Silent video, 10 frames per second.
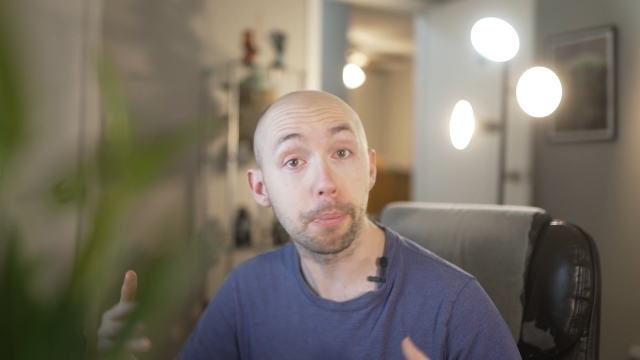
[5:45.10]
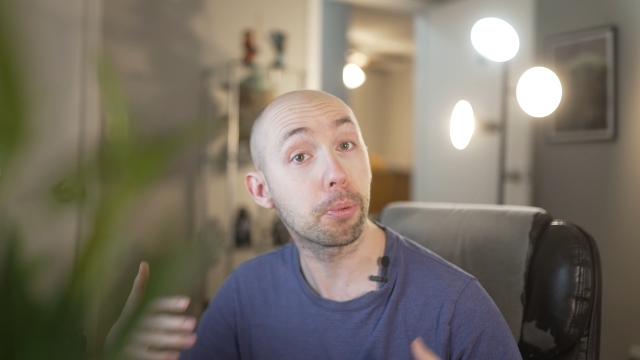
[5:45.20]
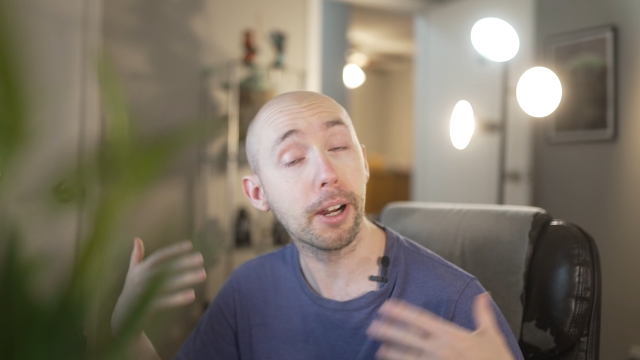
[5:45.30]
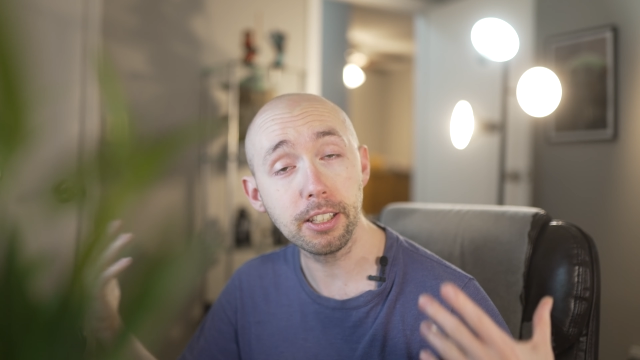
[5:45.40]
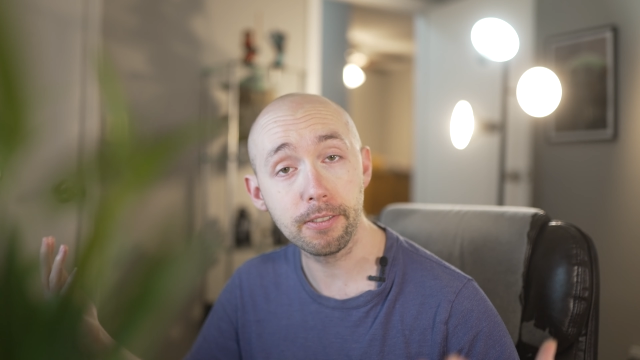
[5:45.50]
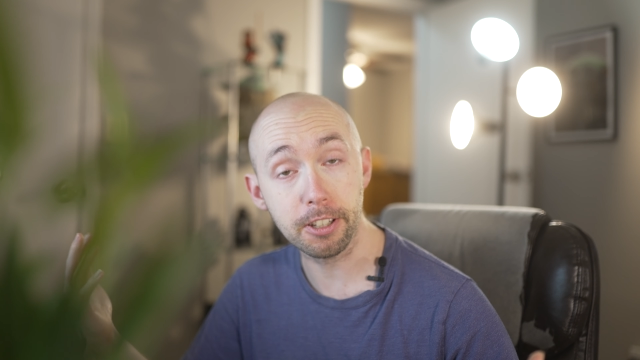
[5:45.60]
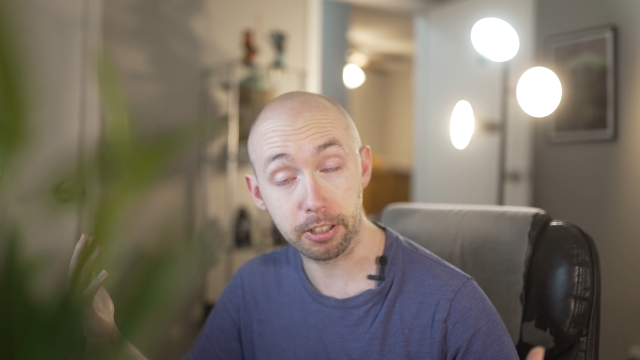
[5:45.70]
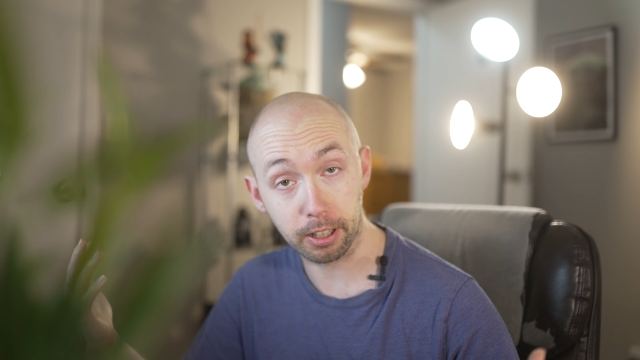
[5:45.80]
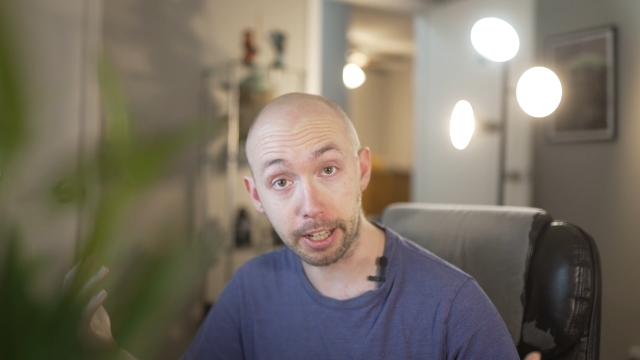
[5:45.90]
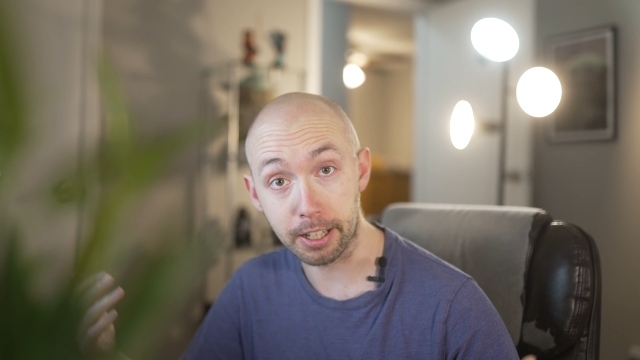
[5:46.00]
the price of
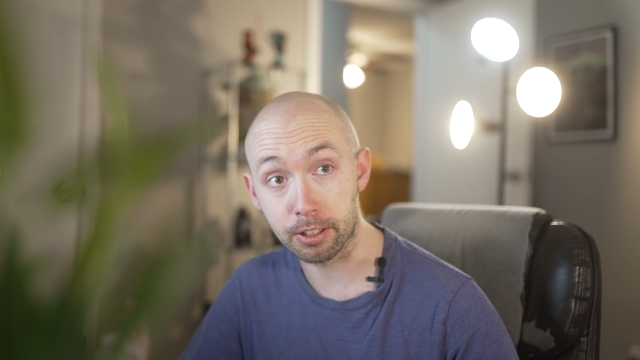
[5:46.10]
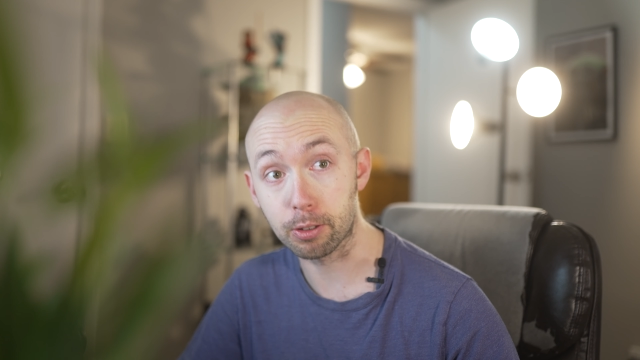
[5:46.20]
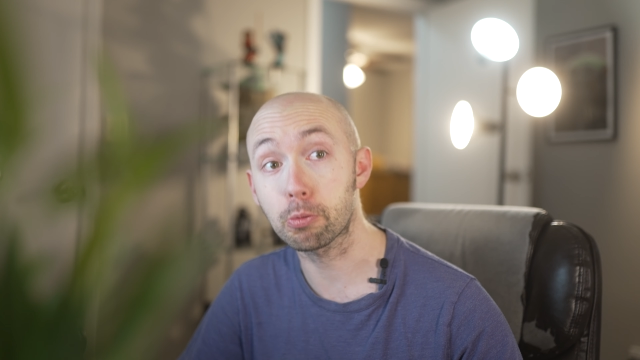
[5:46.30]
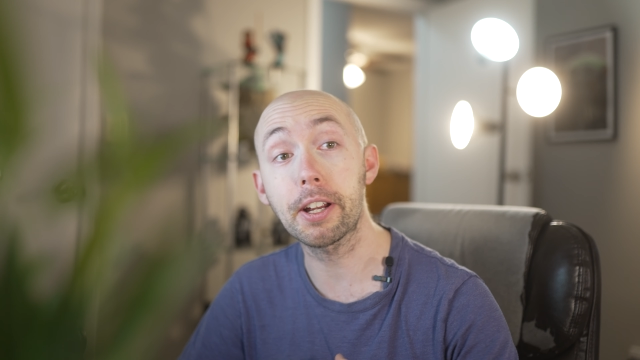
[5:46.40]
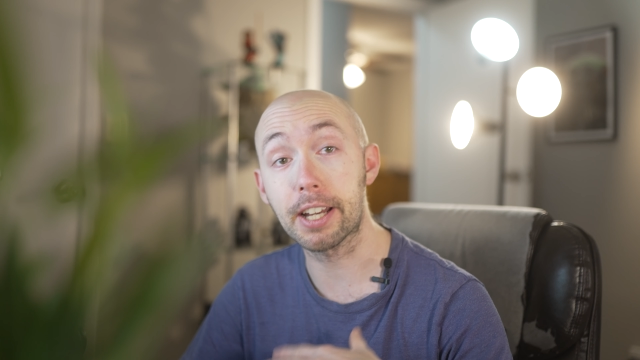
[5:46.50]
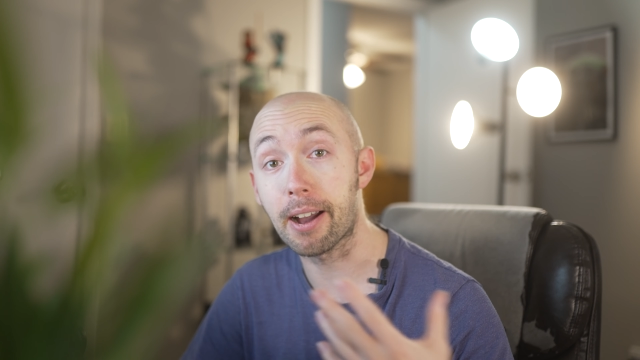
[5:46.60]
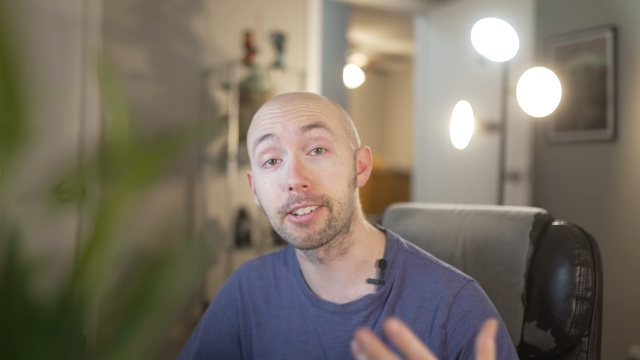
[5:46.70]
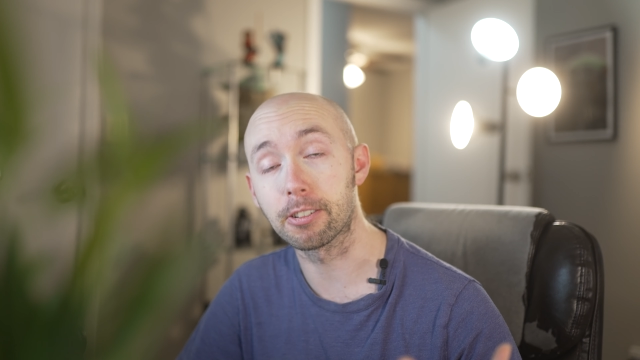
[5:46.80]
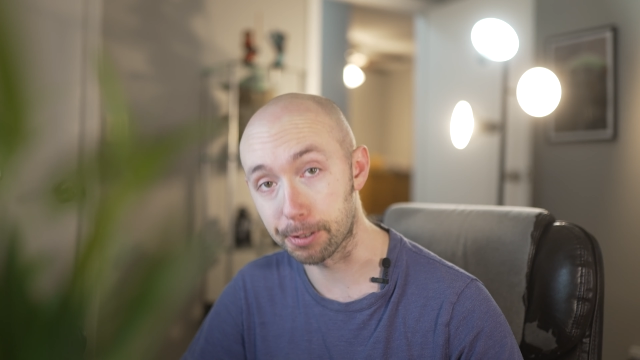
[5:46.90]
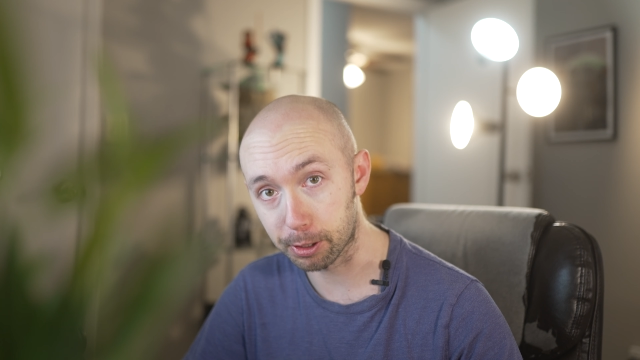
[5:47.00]
this lens right now
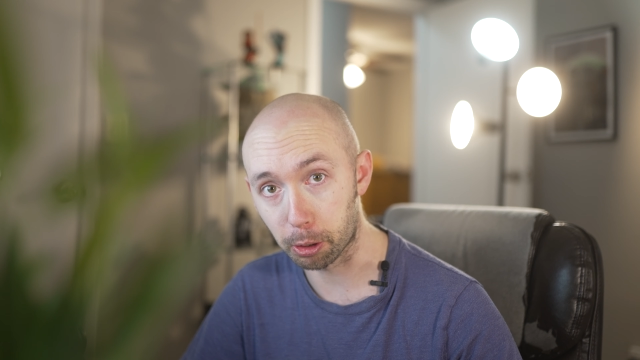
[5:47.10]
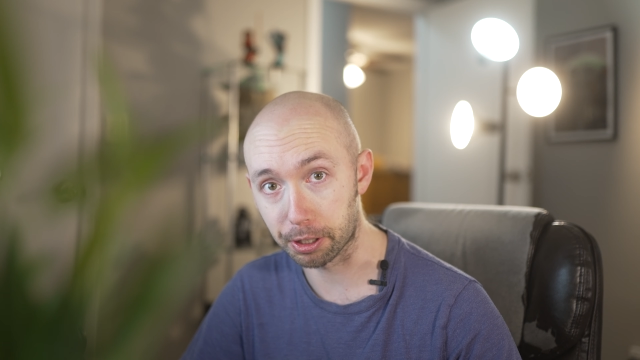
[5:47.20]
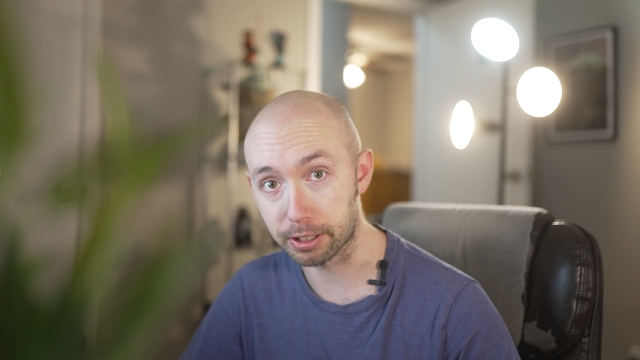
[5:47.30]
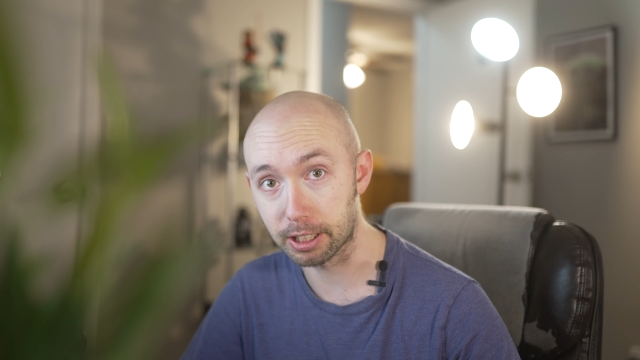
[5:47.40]
as of recording